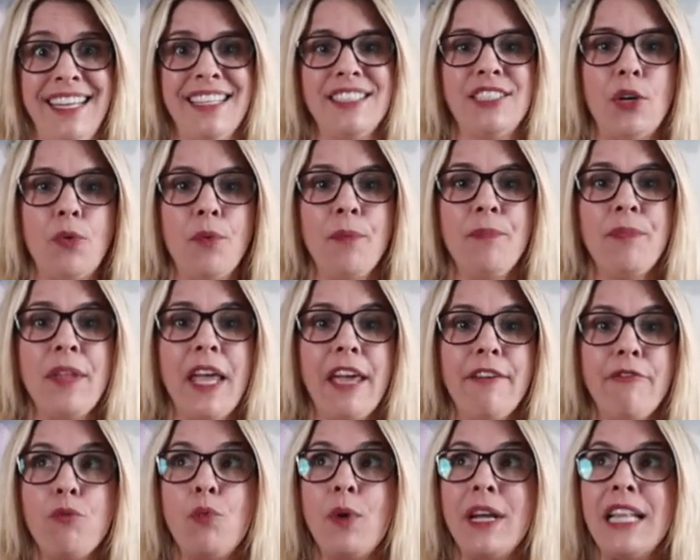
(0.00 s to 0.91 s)
So
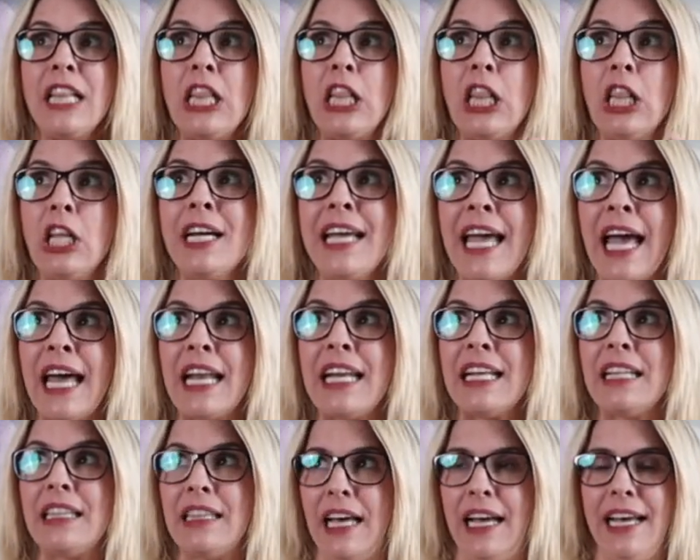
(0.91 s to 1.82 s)
if we look at
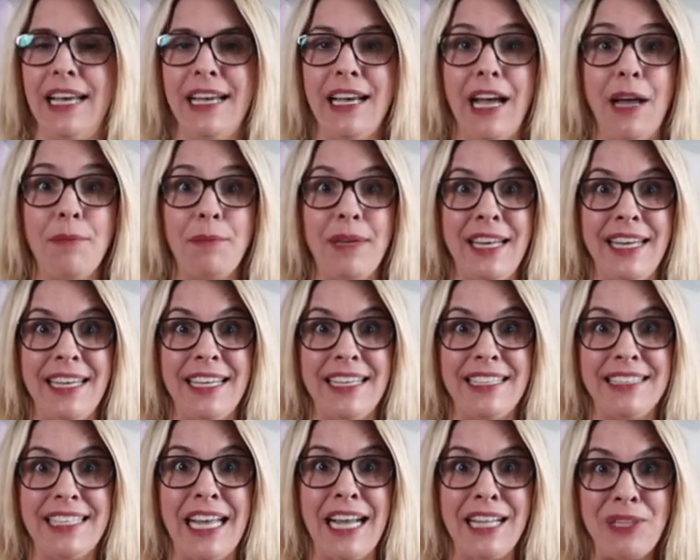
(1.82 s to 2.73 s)
it like I'm getting
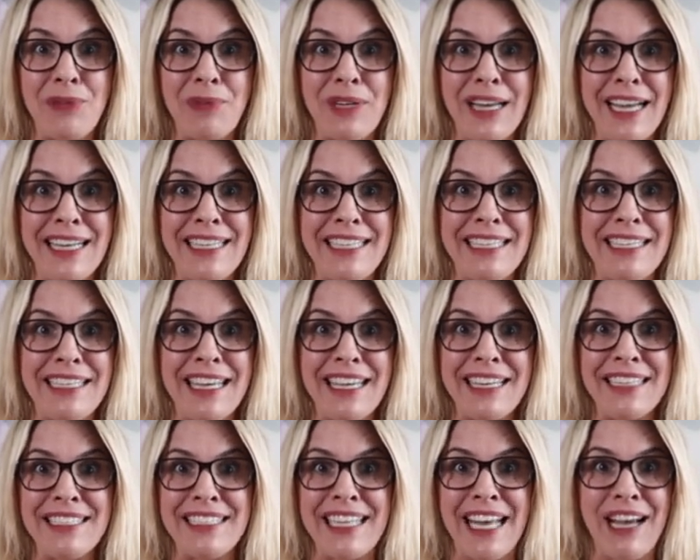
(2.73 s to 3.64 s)
exactly what I need
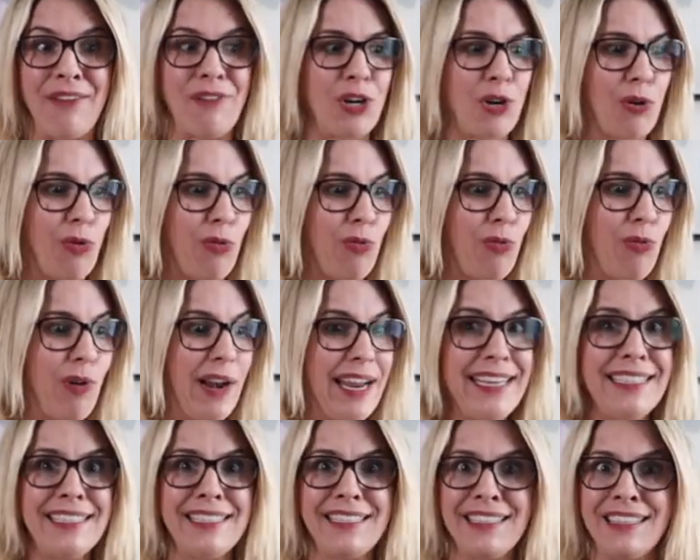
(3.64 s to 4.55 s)
to have a
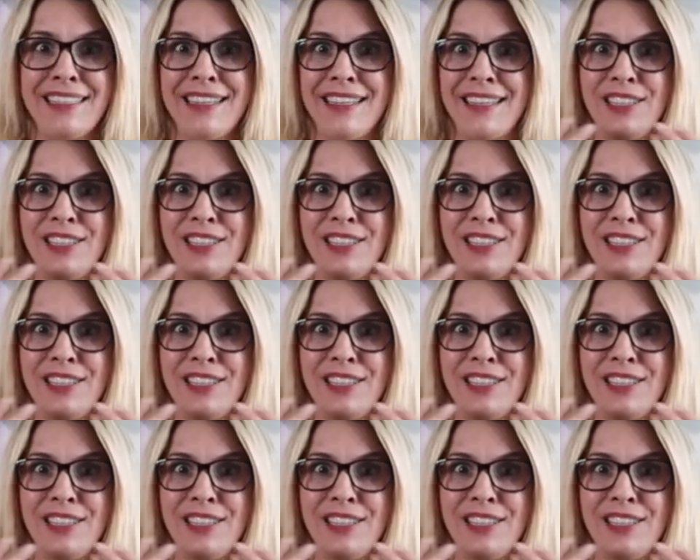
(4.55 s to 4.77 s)
great